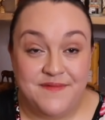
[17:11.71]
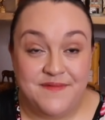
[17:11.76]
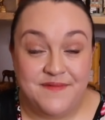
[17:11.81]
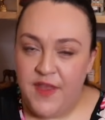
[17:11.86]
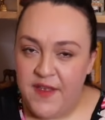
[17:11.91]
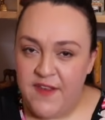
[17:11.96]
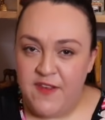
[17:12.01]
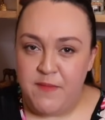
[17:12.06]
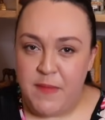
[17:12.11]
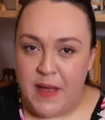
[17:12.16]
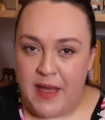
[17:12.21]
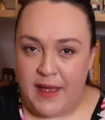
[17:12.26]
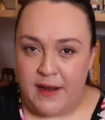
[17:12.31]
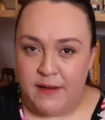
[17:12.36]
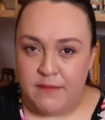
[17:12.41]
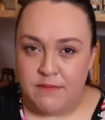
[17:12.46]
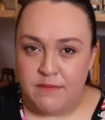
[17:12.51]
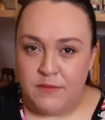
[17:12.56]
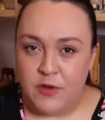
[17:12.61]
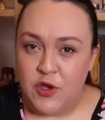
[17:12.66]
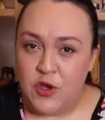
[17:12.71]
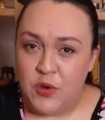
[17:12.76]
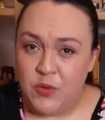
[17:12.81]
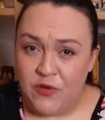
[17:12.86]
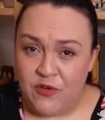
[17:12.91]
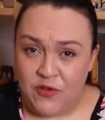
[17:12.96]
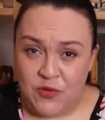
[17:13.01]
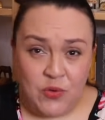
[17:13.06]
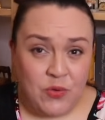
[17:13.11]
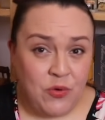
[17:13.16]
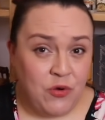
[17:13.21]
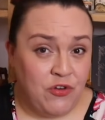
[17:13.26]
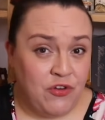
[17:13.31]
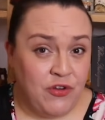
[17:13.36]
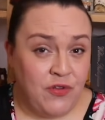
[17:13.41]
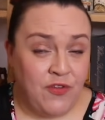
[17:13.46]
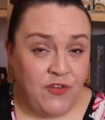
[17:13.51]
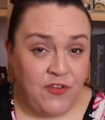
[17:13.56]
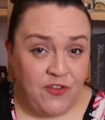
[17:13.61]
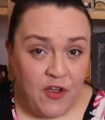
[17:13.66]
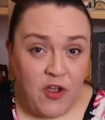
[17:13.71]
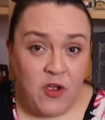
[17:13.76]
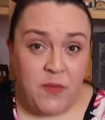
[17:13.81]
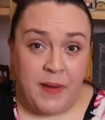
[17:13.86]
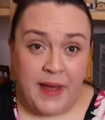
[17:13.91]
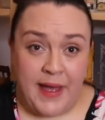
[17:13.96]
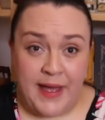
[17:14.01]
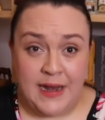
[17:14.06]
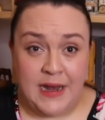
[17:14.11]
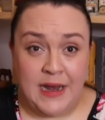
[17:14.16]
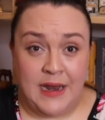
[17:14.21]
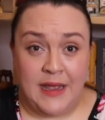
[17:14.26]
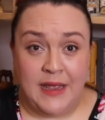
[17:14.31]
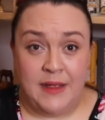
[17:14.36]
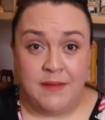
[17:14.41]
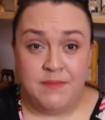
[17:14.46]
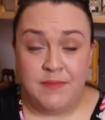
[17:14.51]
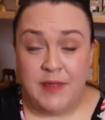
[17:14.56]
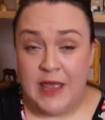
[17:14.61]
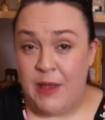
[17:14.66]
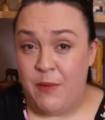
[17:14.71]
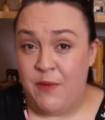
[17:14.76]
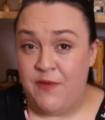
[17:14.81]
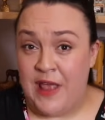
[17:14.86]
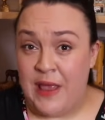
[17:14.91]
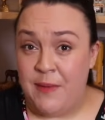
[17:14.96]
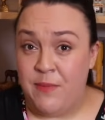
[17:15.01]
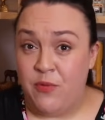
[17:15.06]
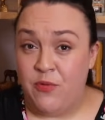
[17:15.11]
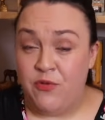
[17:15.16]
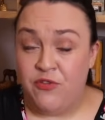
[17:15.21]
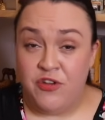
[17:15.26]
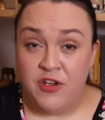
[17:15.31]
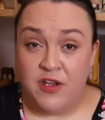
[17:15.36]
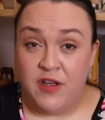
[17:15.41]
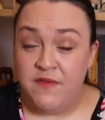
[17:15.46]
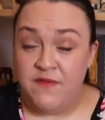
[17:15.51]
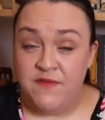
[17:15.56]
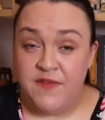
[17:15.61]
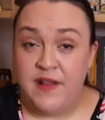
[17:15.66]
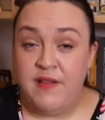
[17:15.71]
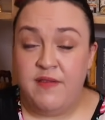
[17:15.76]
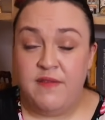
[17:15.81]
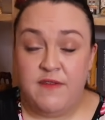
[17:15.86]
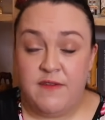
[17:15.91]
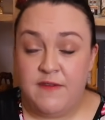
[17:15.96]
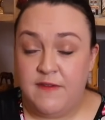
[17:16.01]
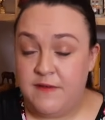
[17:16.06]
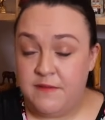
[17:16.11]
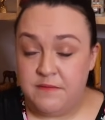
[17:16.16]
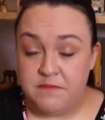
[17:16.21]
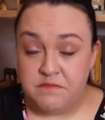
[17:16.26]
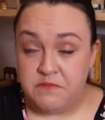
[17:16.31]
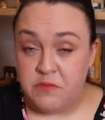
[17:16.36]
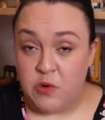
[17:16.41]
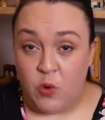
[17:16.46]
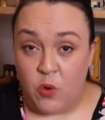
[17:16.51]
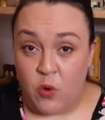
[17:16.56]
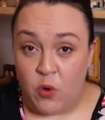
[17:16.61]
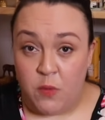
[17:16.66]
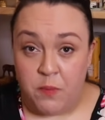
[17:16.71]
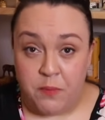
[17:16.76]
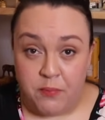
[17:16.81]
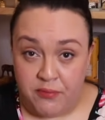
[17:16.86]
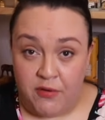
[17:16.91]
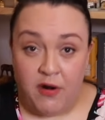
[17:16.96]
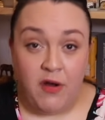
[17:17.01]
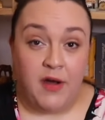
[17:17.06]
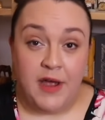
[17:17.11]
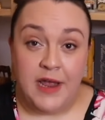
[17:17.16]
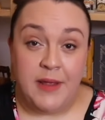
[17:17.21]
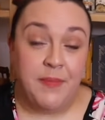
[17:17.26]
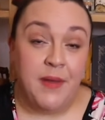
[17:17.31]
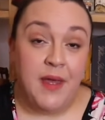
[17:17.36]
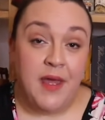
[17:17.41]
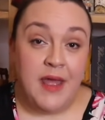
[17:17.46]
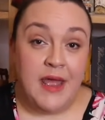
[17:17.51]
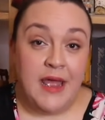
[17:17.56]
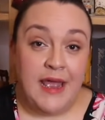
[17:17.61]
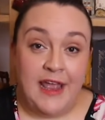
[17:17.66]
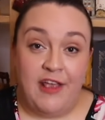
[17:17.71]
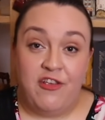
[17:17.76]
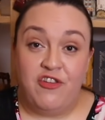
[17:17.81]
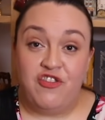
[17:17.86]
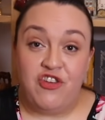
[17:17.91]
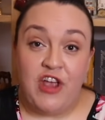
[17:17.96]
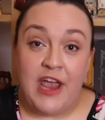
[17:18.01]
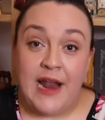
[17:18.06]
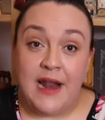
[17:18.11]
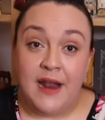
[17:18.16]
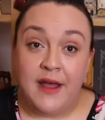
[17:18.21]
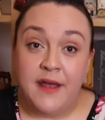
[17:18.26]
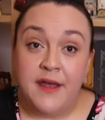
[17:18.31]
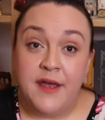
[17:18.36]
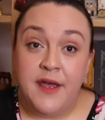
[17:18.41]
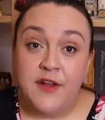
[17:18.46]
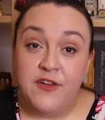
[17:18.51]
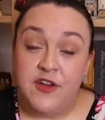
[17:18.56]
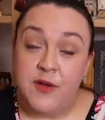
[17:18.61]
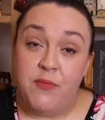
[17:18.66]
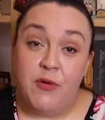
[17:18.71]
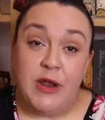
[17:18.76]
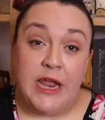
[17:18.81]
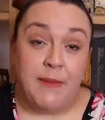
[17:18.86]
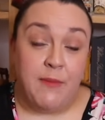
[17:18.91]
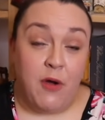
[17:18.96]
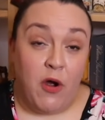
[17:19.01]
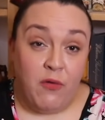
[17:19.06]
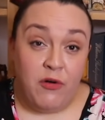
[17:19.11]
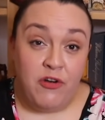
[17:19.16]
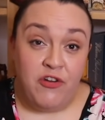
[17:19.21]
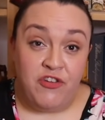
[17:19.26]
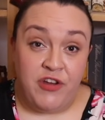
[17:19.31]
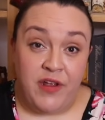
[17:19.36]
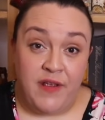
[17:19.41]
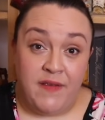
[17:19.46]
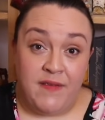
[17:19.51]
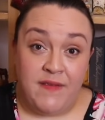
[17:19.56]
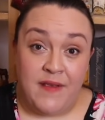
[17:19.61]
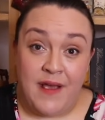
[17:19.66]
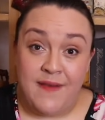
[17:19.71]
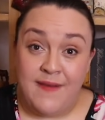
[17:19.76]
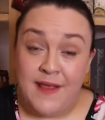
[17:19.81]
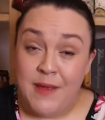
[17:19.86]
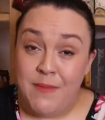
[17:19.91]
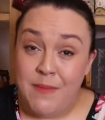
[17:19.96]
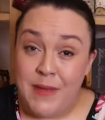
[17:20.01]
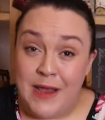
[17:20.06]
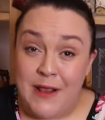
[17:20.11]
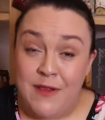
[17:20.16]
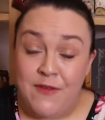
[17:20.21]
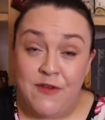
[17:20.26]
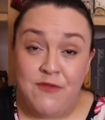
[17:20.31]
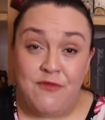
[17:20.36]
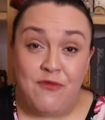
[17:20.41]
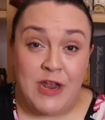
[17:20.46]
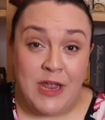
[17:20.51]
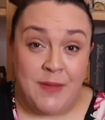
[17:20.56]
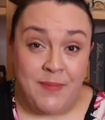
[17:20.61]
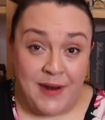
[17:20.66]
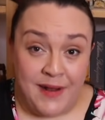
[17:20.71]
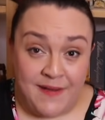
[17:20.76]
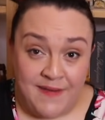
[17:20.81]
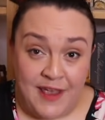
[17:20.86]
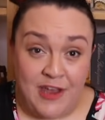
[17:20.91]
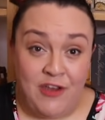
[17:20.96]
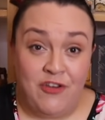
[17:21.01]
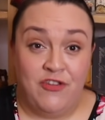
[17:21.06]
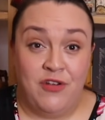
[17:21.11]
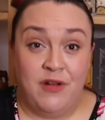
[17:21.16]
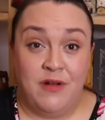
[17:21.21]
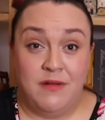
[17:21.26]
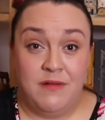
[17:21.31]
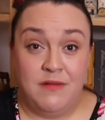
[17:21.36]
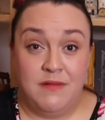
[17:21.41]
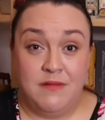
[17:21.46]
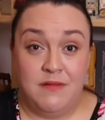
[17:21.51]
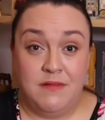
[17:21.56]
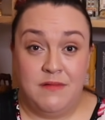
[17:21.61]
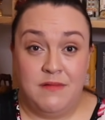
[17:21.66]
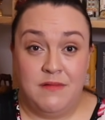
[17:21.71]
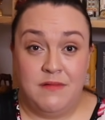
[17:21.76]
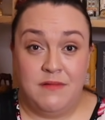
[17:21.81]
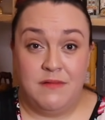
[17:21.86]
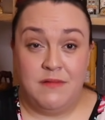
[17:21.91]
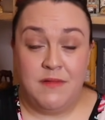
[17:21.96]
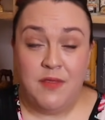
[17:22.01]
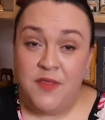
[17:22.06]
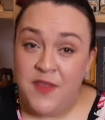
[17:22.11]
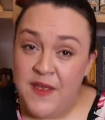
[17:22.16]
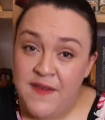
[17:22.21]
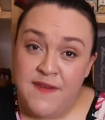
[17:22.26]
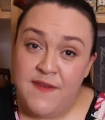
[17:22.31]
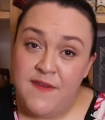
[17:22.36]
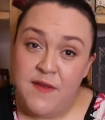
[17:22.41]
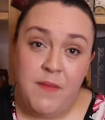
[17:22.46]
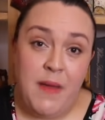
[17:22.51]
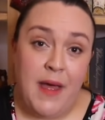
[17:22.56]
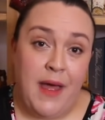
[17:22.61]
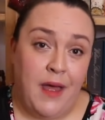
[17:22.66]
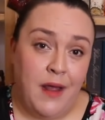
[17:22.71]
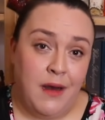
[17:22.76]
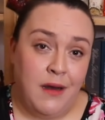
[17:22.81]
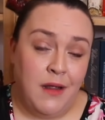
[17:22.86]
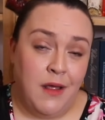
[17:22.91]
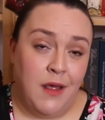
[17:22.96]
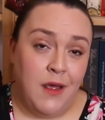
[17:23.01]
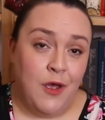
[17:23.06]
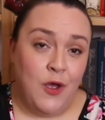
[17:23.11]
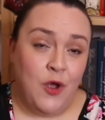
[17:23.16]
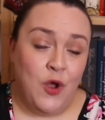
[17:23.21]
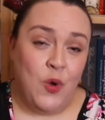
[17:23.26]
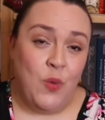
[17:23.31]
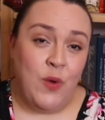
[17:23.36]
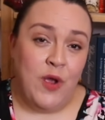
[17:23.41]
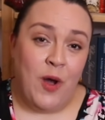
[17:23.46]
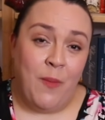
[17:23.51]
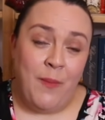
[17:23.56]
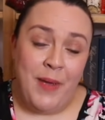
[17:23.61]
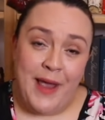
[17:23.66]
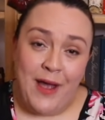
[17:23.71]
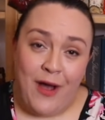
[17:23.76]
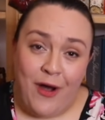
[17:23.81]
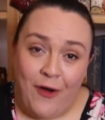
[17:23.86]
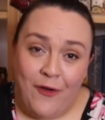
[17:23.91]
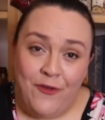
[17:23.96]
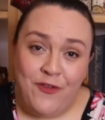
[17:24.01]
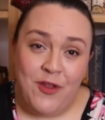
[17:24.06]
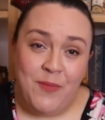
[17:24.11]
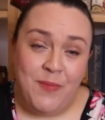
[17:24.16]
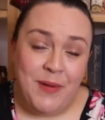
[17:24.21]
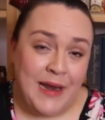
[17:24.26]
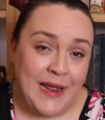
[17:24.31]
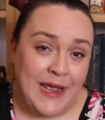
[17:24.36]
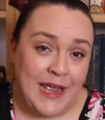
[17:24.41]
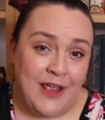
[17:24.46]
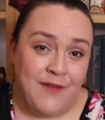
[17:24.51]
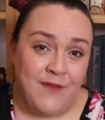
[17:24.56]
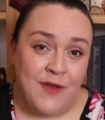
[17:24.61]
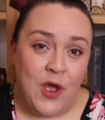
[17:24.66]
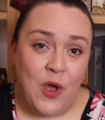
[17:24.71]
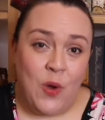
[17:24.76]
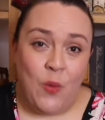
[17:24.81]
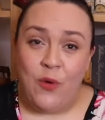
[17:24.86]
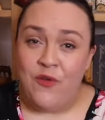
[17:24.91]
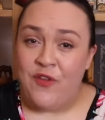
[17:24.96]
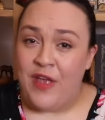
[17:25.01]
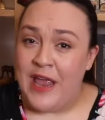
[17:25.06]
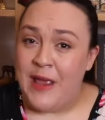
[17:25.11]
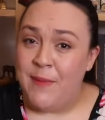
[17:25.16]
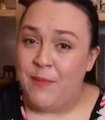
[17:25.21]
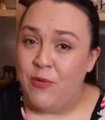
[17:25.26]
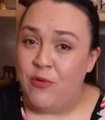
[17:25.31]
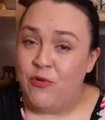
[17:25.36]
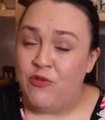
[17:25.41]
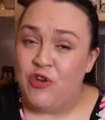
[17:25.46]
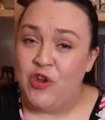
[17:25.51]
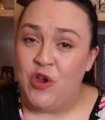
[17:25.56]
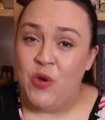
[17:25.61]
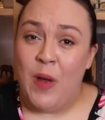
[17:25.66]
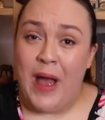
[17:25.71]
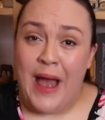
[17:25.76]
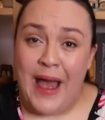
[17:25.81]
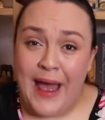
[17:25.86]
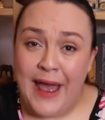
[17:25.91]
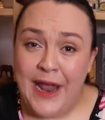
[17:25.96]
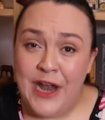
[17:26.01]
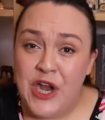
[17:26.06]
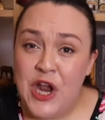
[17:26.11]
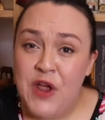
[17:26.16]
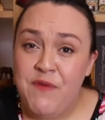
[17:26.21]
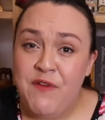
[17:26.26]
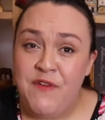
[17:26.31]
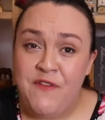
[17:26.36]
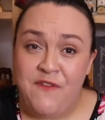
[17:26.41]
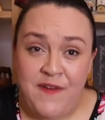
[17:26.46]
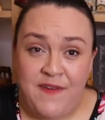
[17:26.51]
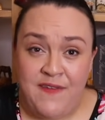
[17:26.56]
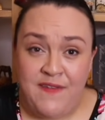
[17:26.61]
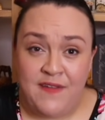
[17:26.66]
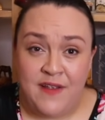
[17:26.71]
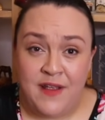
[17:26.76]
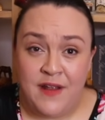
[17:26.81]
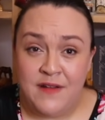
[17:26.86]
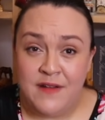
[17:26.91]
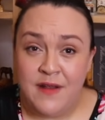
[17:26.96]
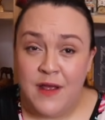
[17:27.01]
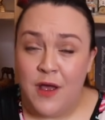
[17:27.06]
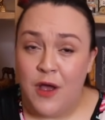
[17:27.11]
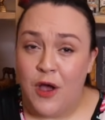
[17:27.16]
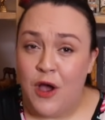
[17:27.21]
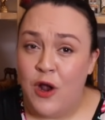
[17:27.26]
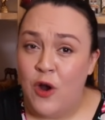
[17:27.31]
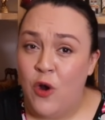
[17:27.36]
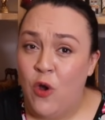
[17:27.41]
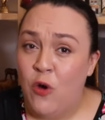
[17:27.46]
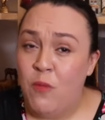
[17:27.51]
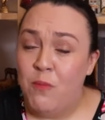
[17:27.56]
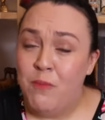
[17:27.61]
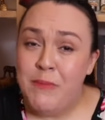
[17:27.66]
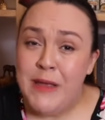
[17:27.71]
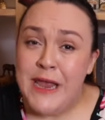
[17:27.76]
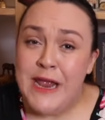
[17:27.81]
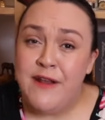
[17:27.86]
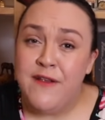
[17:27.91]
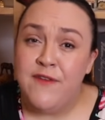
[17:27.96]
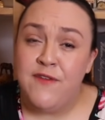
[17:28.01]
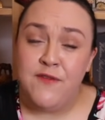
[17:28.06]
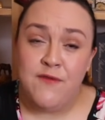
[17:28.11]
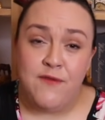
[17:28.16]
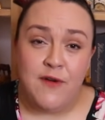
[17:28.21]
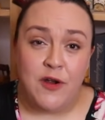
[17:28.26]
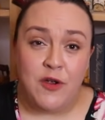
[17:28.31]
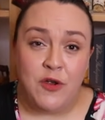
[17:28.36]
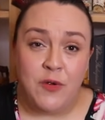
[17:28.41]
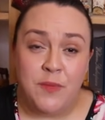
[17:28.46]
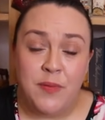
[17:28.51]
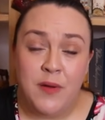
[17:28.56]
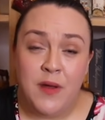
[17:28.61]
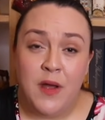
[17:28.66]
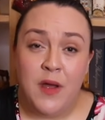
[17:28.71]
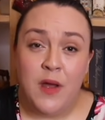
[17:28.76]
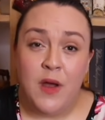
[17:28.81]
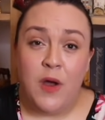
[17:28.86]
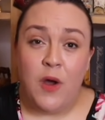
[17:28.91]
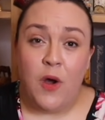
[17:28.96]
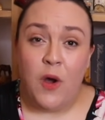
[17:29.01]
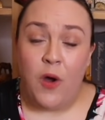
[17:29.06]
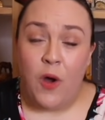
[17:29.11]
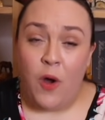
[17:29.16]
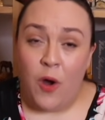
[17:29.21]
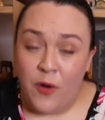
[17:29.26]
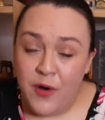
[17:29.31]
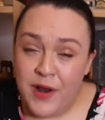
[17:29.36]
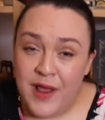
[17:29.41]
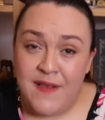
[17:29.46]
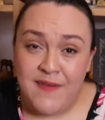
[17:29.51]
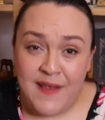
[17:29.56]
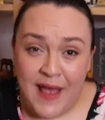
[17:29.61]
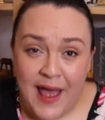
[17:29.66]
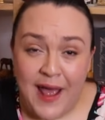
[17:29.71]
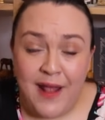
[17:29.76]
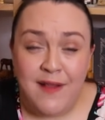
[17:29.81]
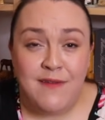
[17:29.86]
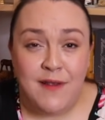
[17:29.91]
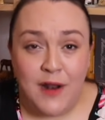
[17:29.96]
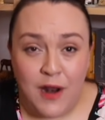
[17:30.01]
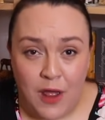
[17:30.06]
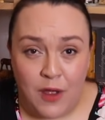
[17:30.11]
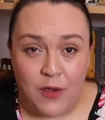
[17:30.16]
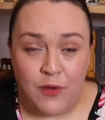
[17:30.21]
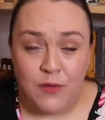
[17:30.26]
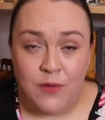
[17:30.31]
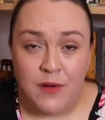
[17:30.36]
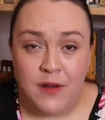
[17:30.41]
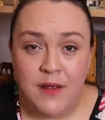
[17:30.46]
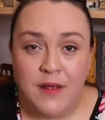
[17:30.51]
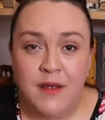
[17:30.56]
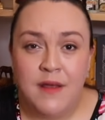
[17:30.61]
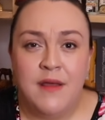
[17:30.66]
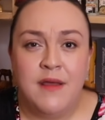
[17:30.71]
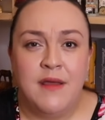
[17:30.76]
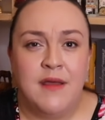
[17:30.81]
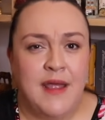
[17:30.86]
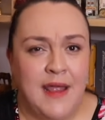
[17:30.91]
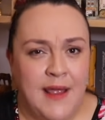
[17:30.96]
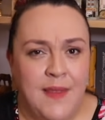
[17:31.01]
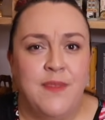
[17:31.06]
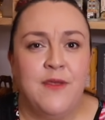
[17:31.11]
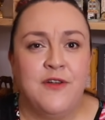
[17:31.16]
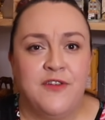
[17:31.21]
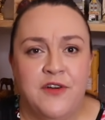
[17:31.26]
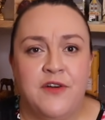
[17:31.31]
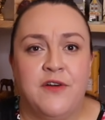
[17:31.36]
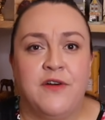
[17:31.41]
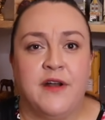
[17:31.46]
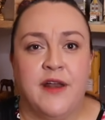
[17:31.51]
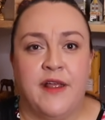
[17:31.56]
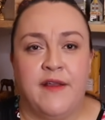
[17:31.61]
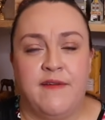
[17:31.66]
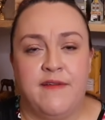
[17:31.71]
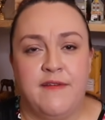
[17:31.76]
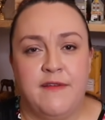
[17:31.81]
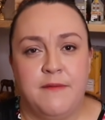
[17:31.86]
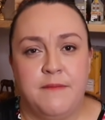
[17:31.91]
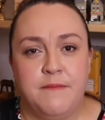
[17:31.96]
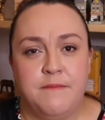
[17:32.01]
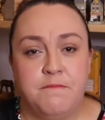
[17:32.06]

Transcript: This man, who was tortured so badly he was able to convince or bribe his jailer to bring him oranges as a means of rehabilitation. This is a man who we are being asked to believe was able to hand over fist it along meters of rope on his hands alone in the darkness.